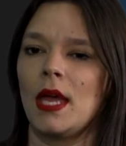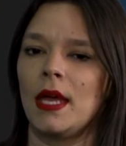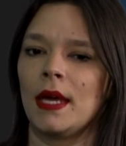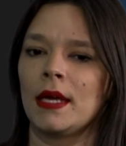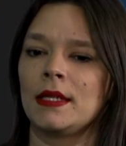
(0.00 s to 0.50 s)

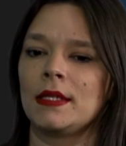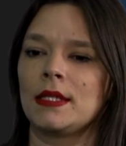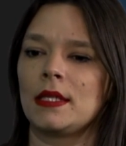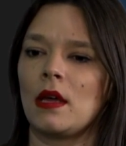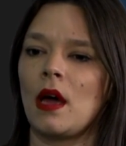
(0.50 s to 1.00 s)

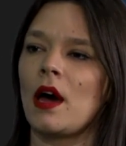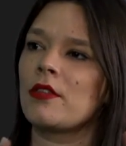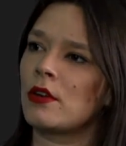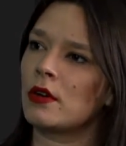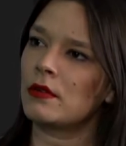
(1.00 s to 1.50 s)
And
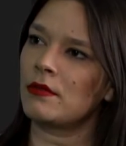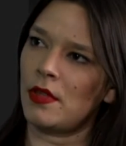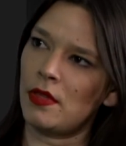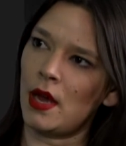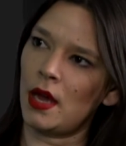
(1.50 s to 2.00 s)
other
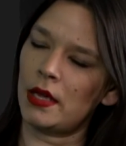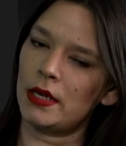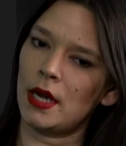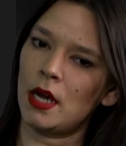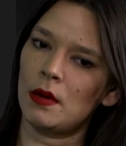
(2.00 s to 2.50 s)
than that,